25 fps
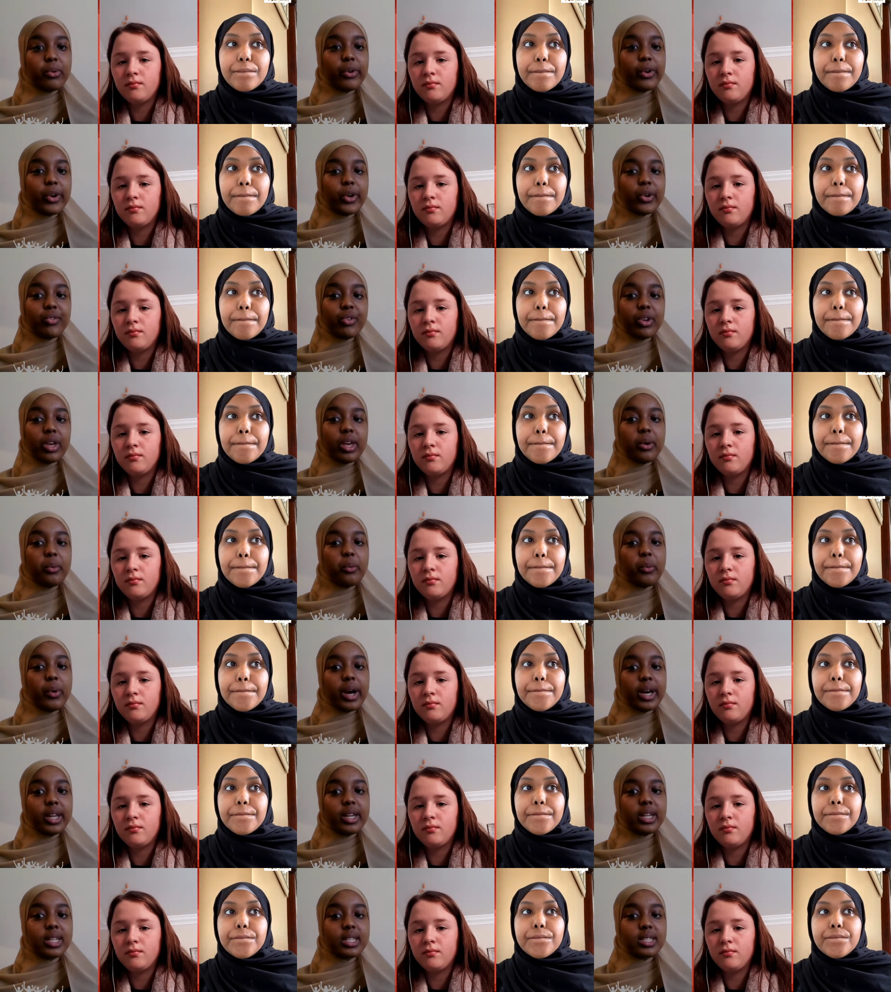Speaker 1: and create
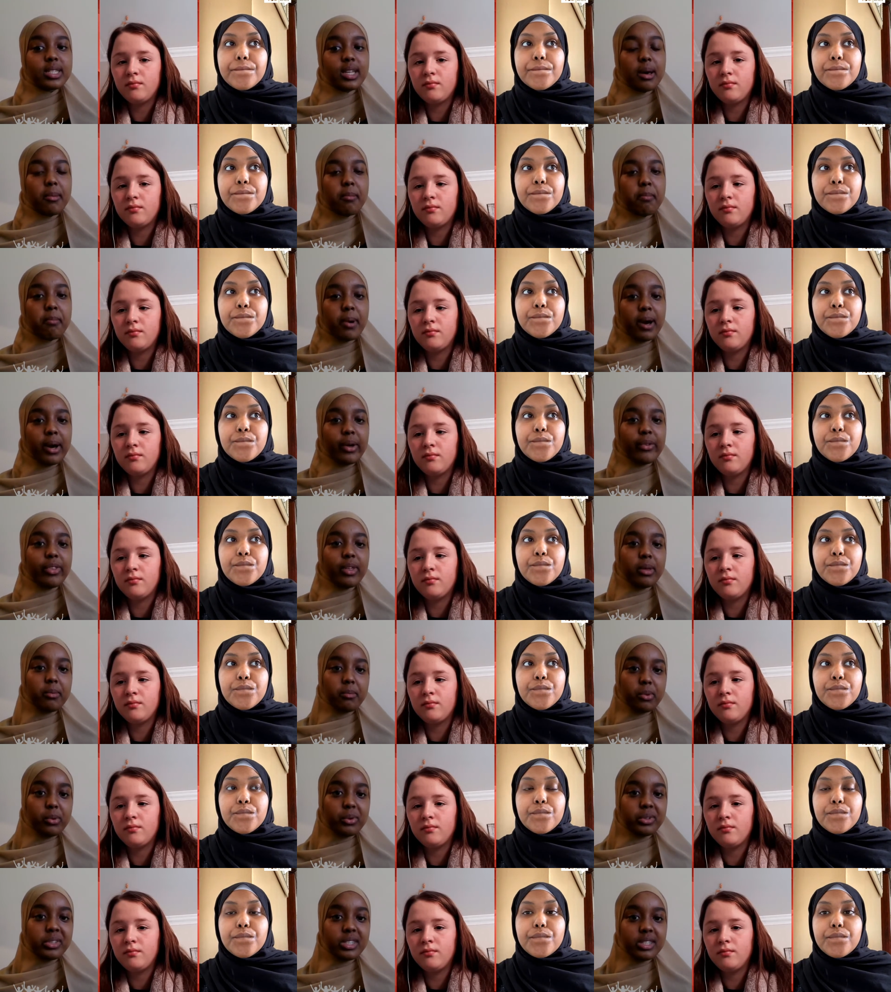awareness about the
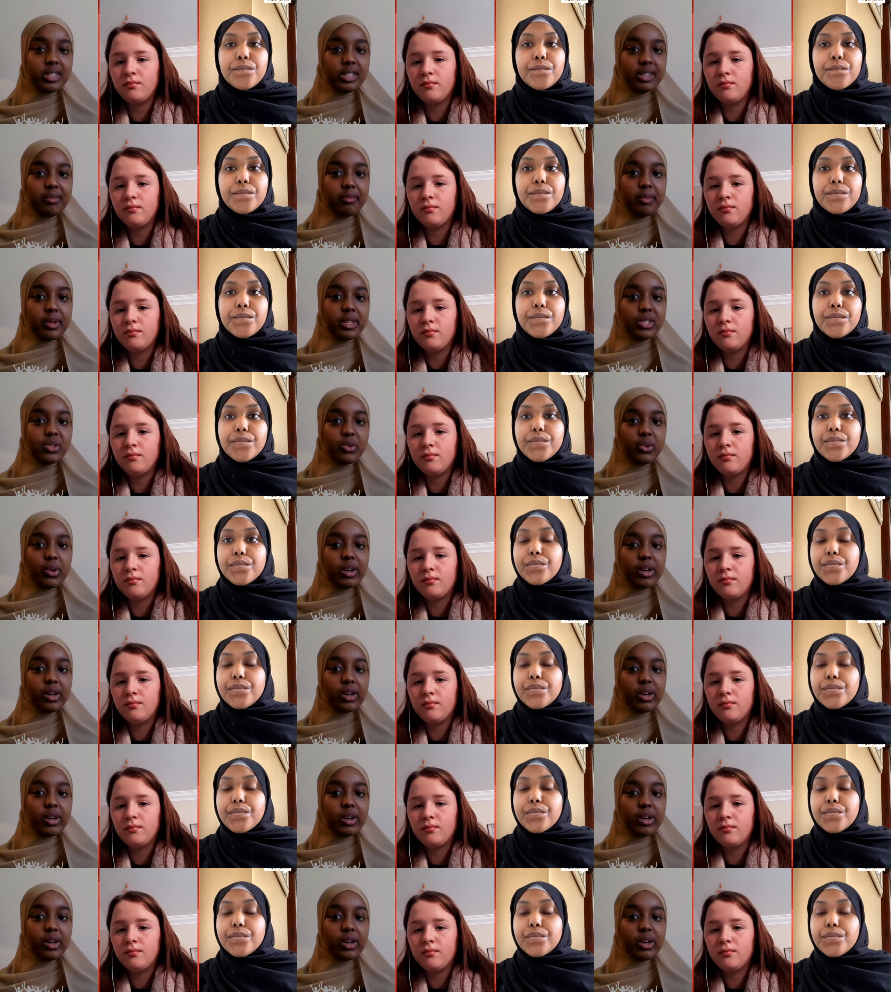importance of mental